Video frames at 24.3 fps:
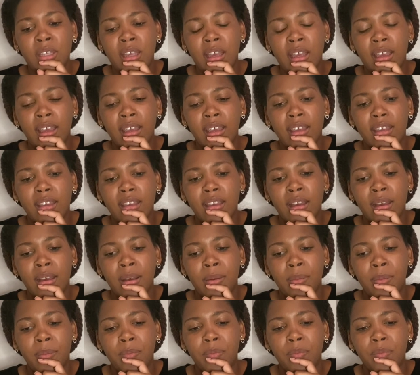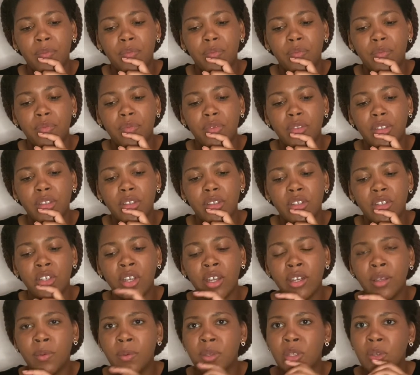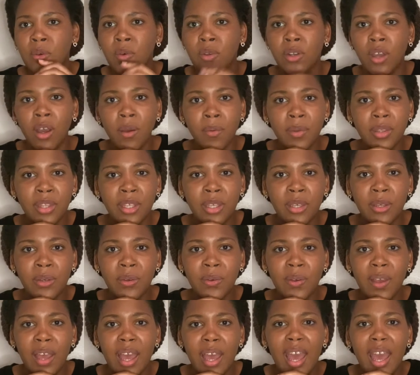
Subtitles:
like, Shani, what's going on with you?